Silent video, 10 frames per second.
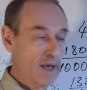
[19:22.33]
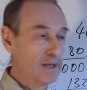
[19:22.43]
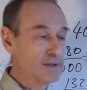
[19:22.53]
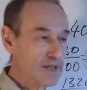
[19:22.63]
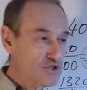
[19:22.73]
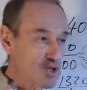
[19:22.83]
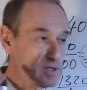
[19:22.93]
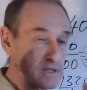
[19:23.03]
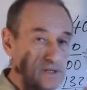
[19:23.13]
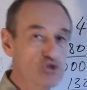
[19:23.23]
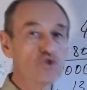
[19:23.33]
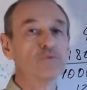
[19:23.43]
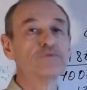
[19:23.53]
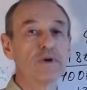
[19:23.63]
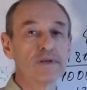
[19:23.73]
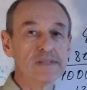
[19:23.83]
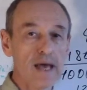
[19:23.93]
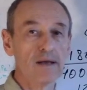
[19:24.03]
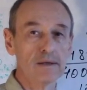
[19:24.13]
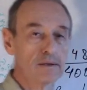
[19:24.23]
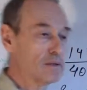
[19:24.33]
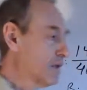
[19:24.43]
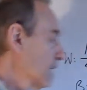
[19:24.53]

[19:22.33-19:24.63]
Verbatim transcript: and let's just assume for a second